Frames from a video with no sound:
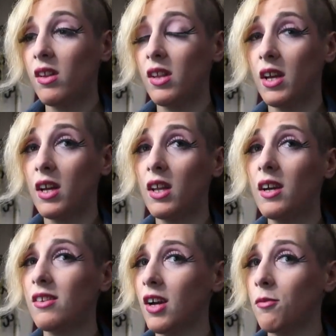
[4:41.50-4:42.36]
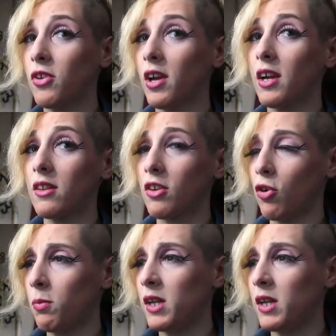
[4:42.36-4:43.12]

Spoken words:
lot of times, there would